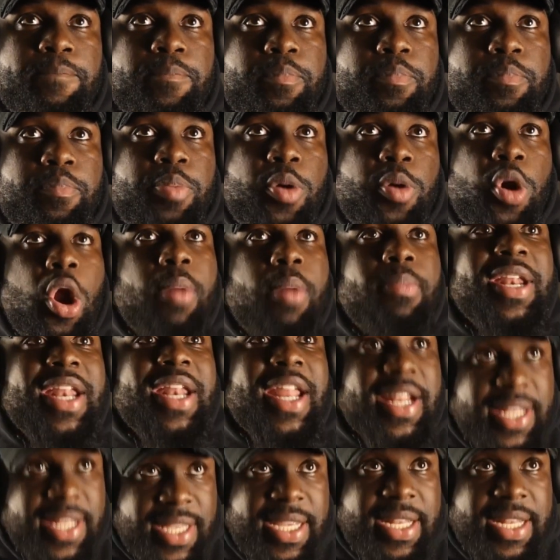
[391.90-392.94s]

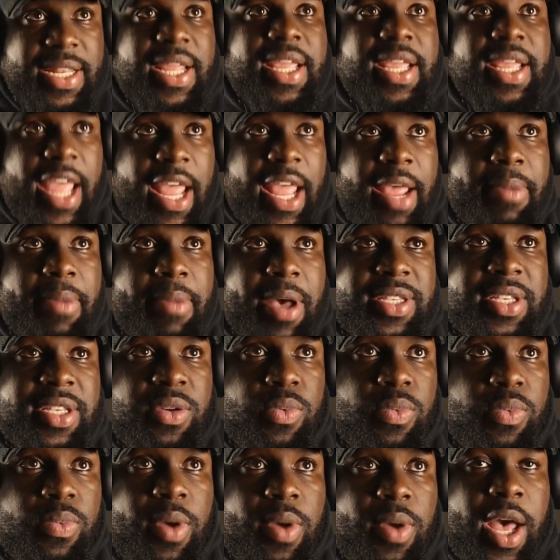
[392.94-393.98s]
prominent in the game as he
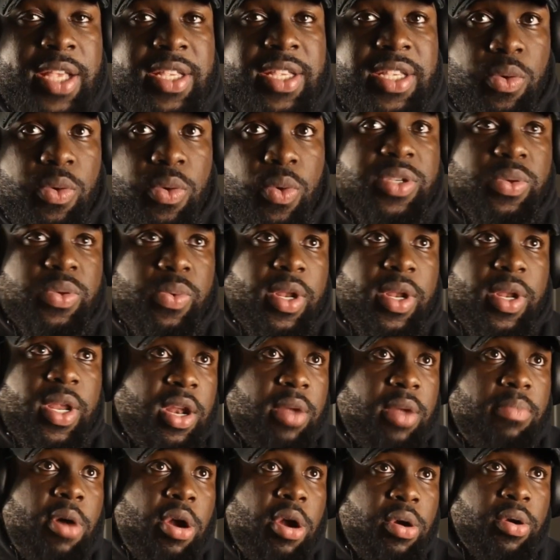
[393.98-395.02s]
was in the
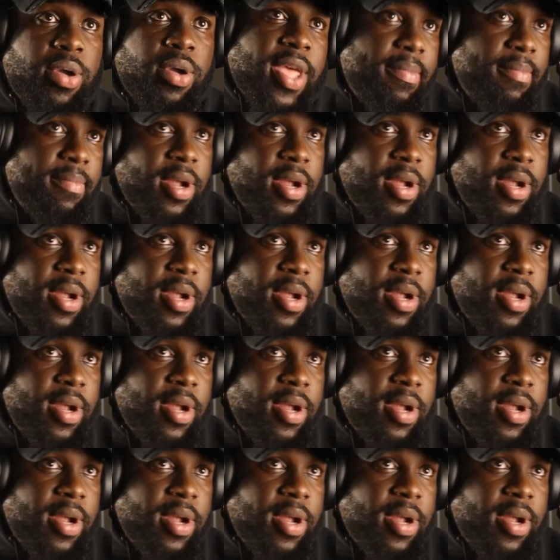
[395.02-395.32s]
Borough game.